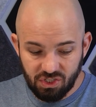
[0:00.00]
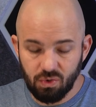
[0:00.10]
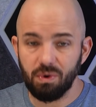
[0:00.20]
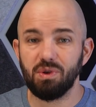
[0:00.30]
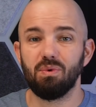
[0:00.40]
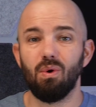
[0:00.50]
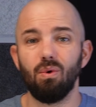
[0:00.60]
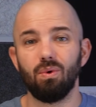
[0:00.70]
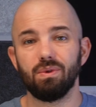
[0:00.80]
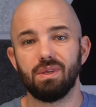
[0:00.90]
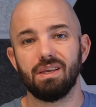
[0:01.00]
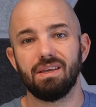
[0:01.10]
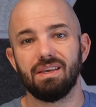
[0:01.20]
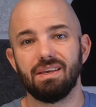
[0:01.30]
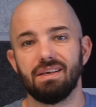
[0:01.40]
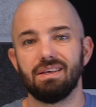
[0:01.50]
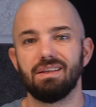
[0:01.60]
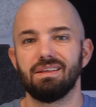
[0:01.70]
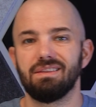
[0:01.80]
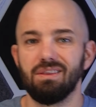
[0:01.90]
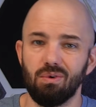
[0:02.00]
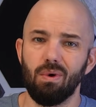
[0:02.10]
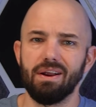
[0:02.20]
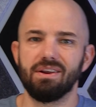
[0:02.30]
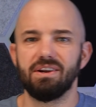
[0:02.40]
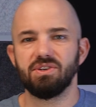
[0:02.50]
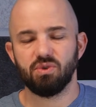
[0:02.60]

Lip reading: is going to hold the little wire cutter